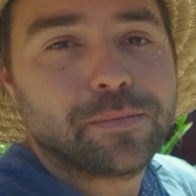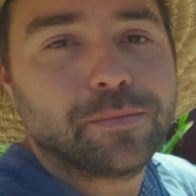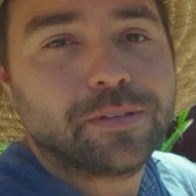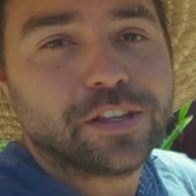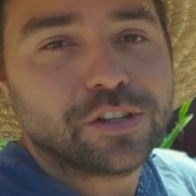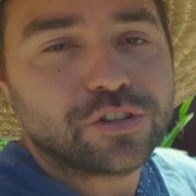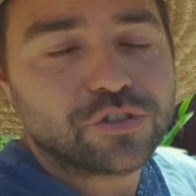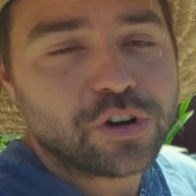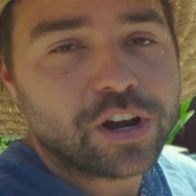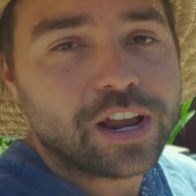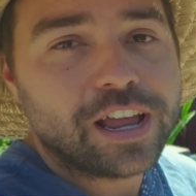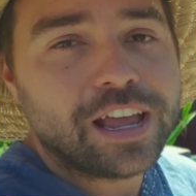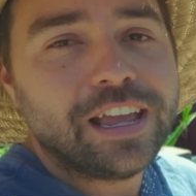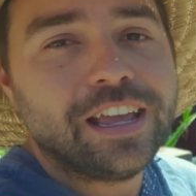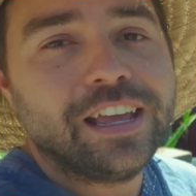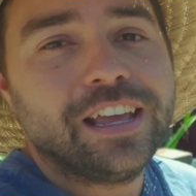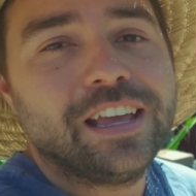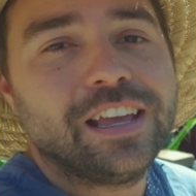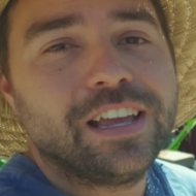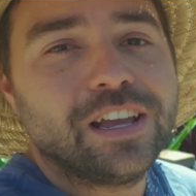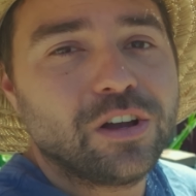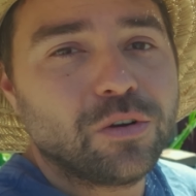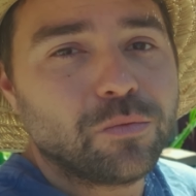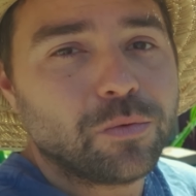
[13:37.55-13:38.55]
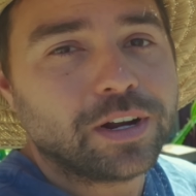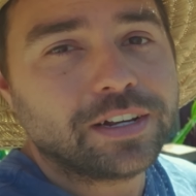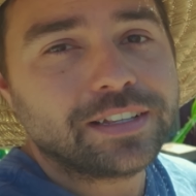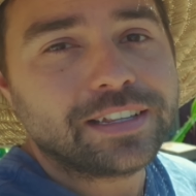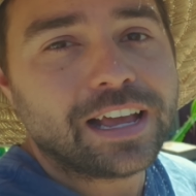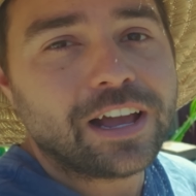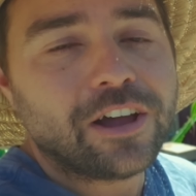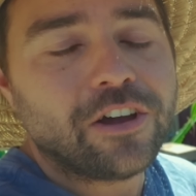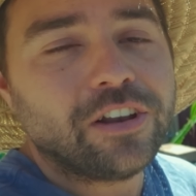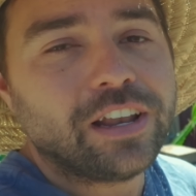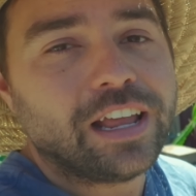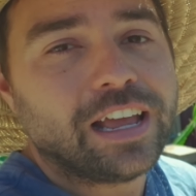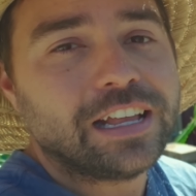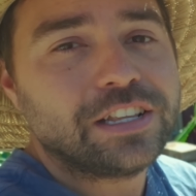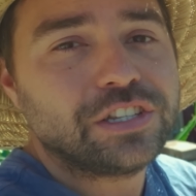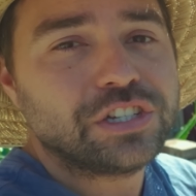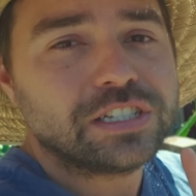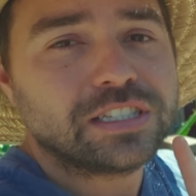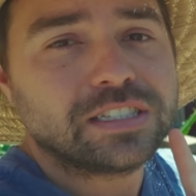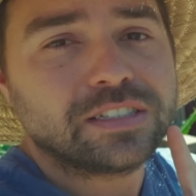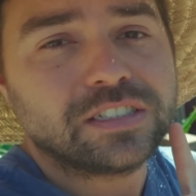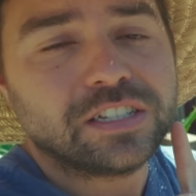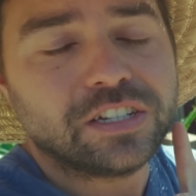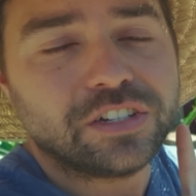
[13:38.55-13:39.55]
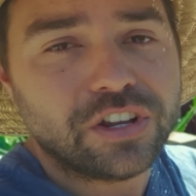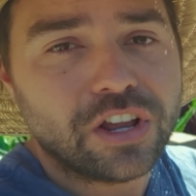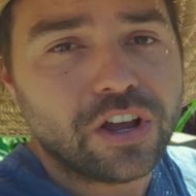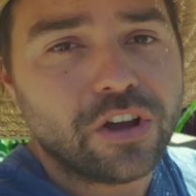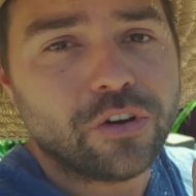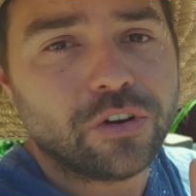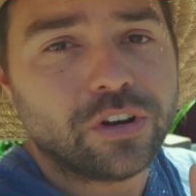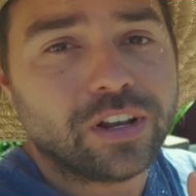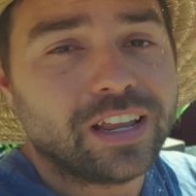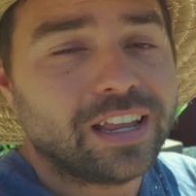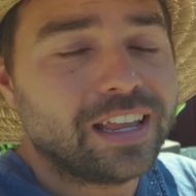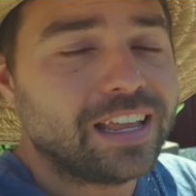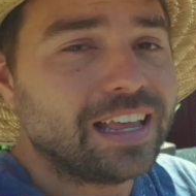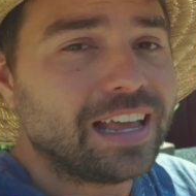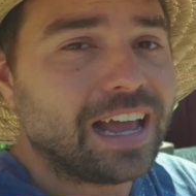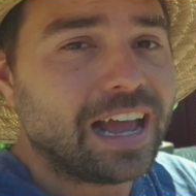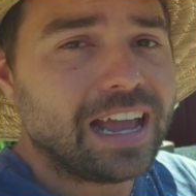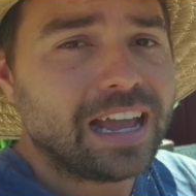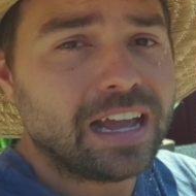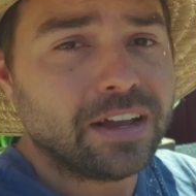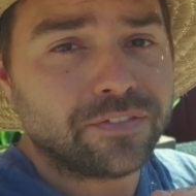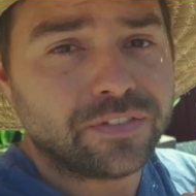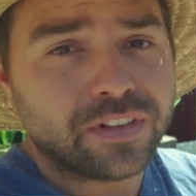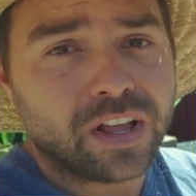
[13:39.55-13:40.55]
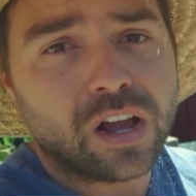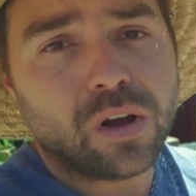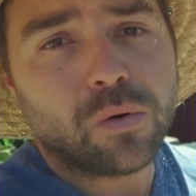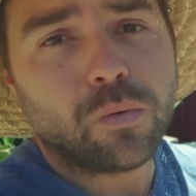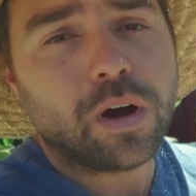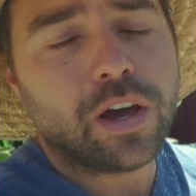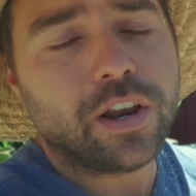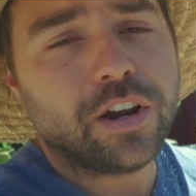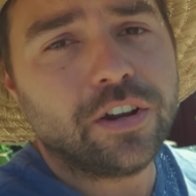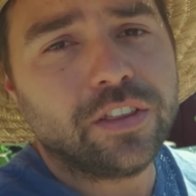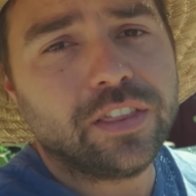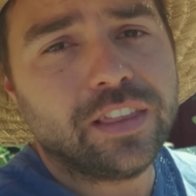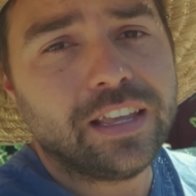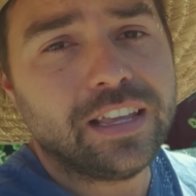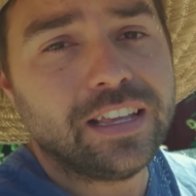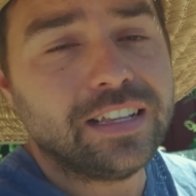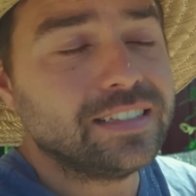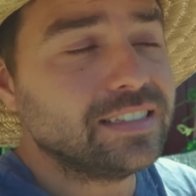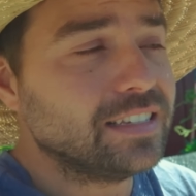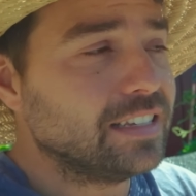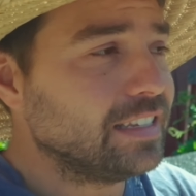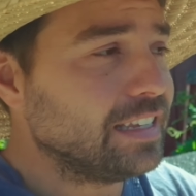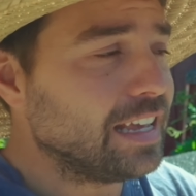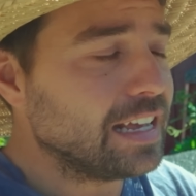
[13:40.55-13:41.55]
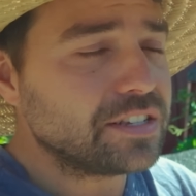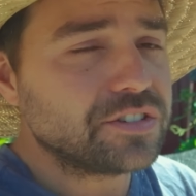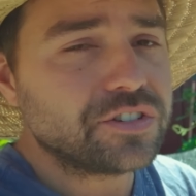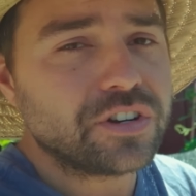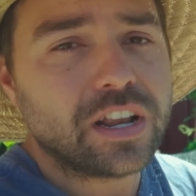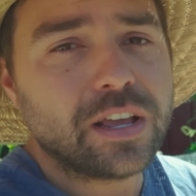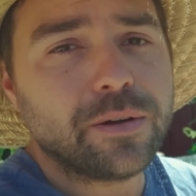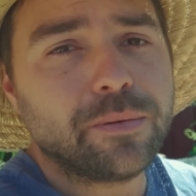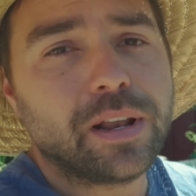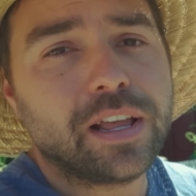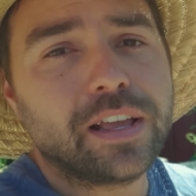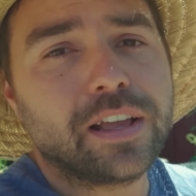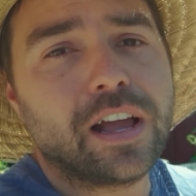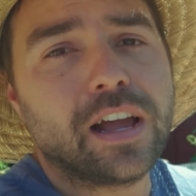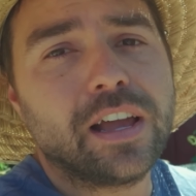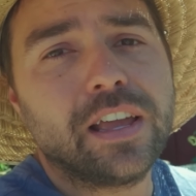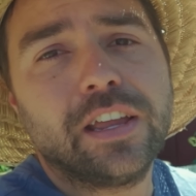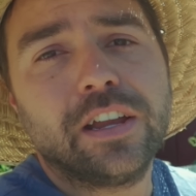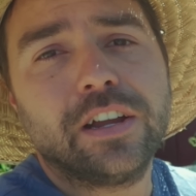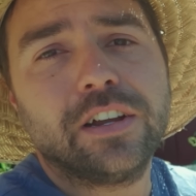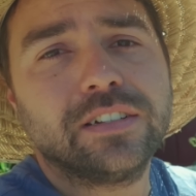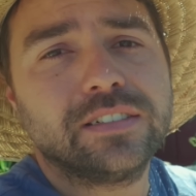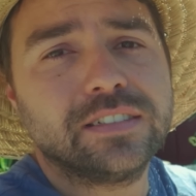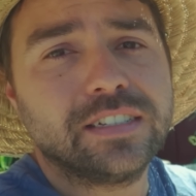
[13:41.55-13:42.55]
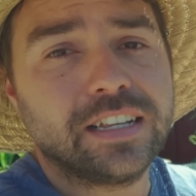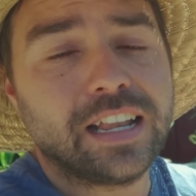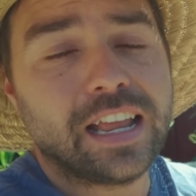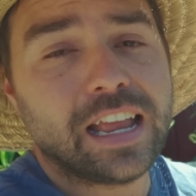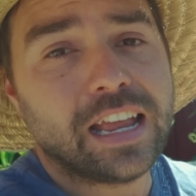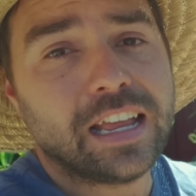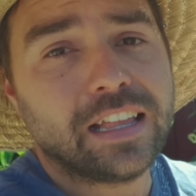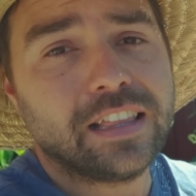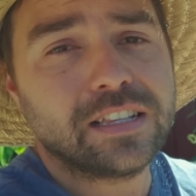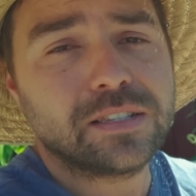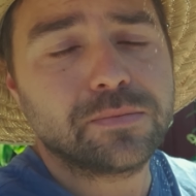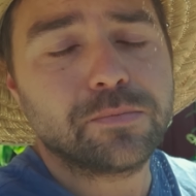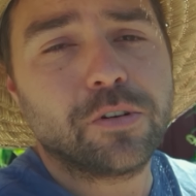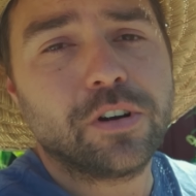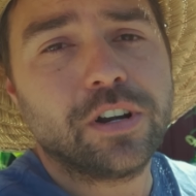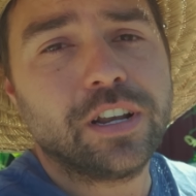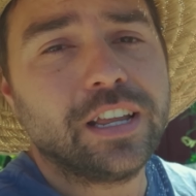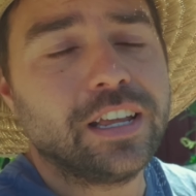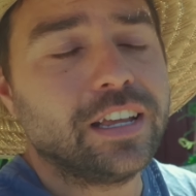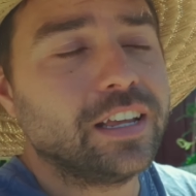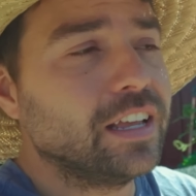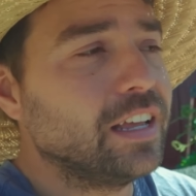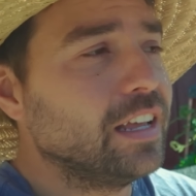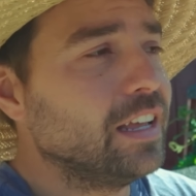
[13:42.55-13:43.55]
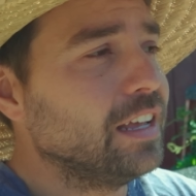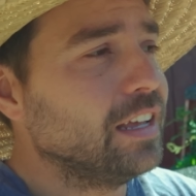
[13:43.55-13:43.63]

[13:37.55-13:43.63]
of the tray worked out. And just to note, I have not watered these yesterday when I got here, today, this morning.